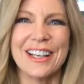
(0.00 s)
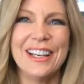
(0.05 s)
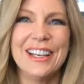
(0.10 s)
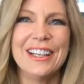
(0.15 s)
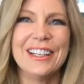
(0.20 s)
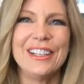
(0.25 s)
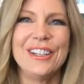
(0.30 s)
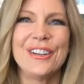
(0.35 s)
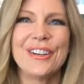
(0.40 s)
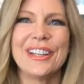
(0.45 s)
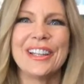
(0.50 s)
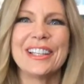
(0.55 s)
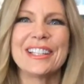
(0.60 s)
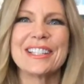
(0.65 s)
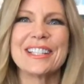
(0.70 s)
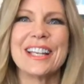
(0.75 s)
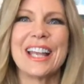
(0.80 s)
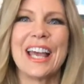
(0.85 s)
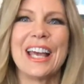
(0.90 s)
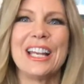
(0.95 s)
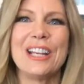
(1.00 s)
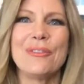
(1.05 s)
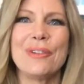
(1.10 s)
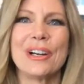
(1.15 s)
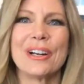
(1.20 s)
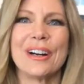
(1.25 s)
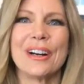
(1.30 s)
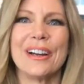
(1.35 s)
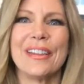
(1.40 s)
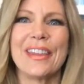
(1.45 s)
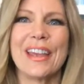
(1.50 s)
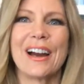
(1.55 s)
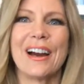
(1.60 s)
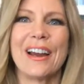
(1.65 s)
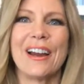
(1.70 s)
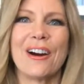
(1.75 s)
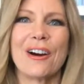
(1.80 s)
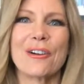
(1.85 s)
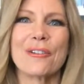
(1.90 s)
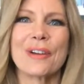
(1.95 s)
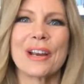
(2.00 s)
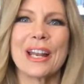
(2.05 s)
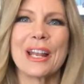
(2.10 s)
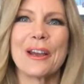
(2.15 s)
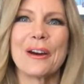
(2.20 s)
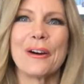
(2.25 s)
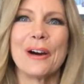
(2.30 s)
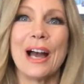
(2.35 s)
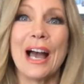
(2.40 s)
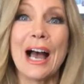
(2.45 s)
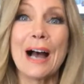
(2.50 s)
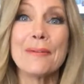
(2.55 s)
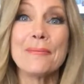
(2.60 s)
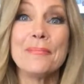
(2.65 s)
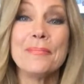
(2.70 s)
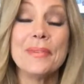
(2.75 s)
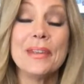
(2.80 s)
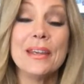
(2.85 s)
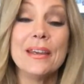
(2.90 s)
You can listen anywhere on the iHeartRadio app.